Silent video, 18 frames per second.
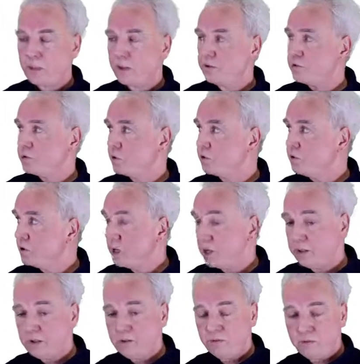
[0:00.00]
So you
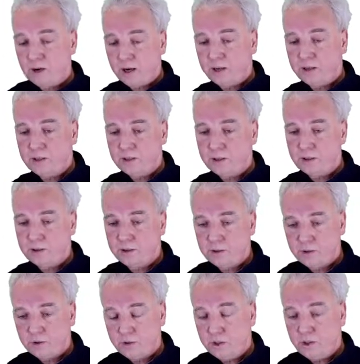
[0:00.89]
can define
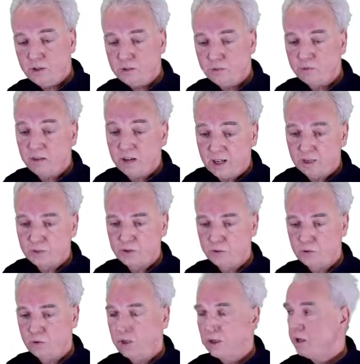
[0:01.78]
uh, an enum
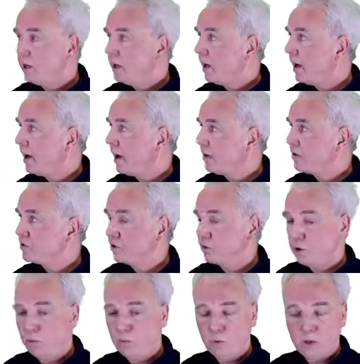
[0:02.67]
value as a
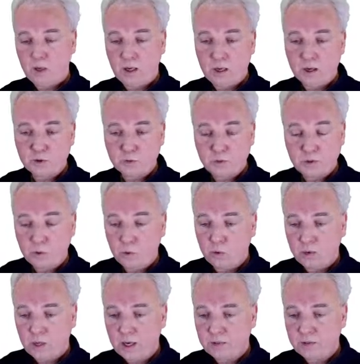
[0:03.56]
normal class with
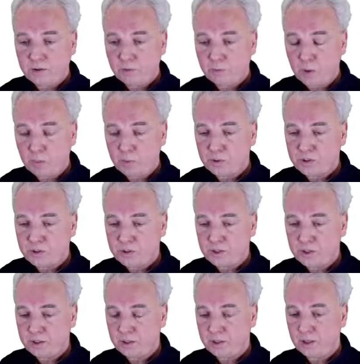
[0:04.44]
all kind of properties
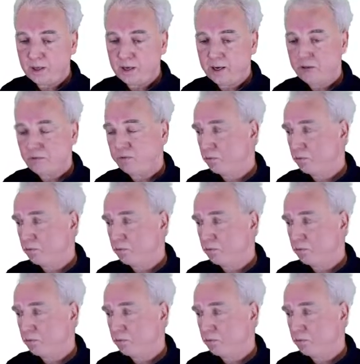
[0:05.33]
that it can have.